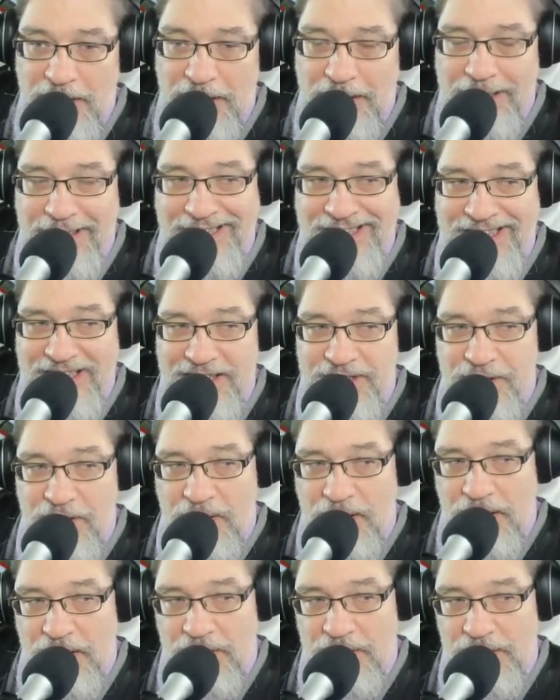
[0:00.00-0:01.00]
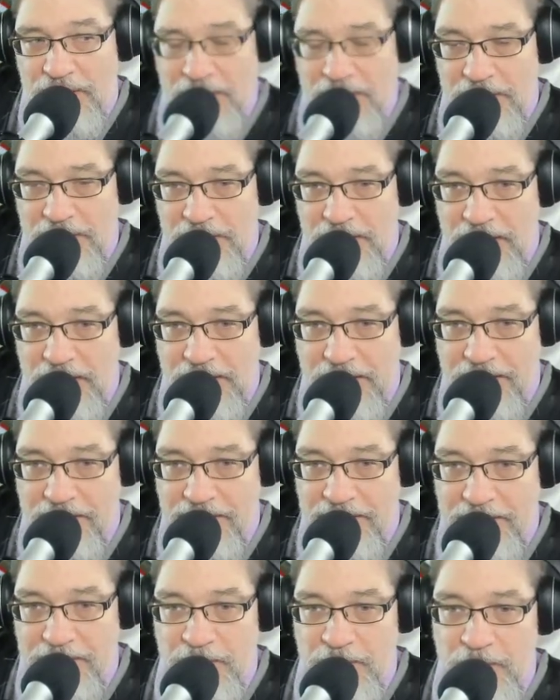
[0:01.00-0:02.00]
ideational constructs that allow
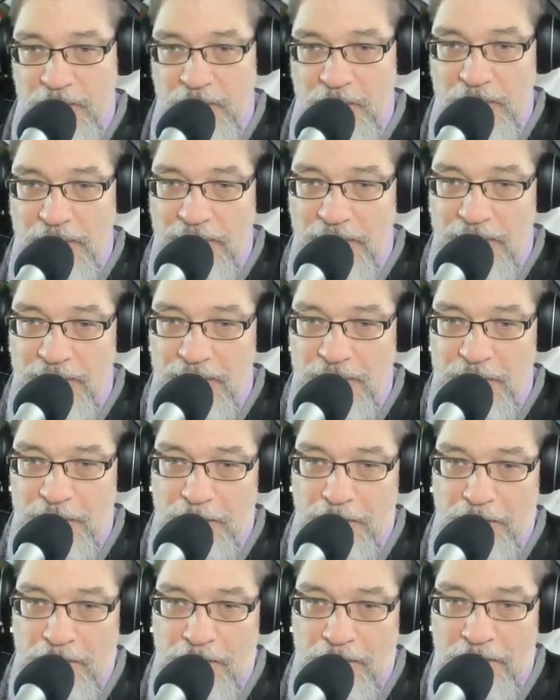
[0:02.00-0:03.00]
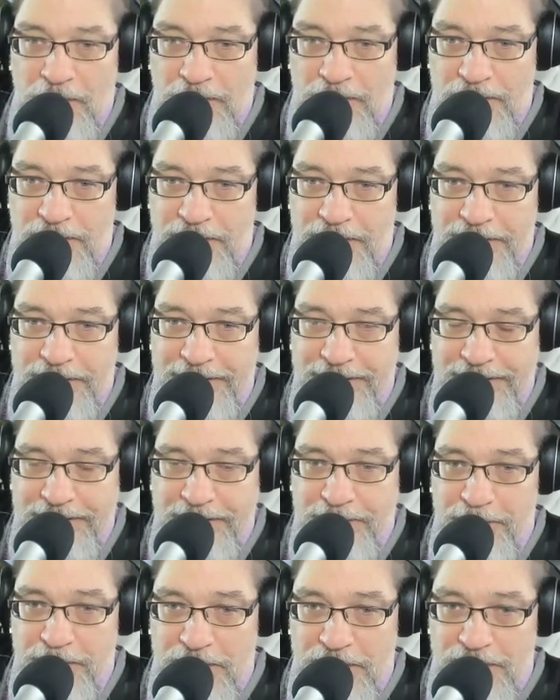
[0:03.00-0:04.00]
them to to murder their
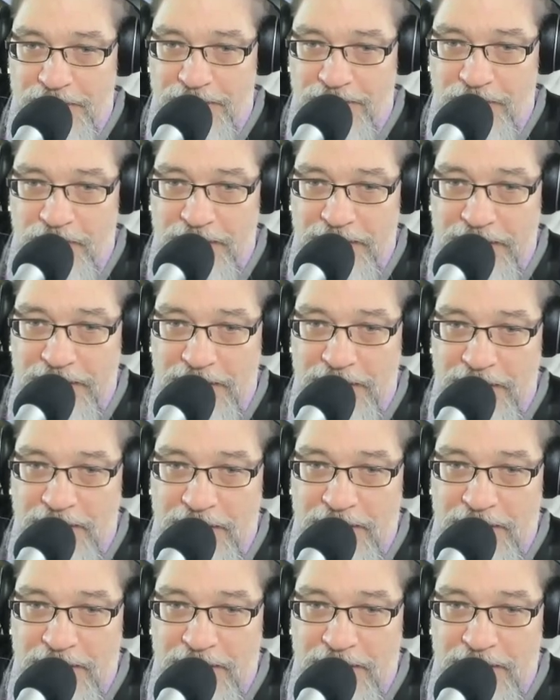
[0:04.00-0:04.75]
neighbors for the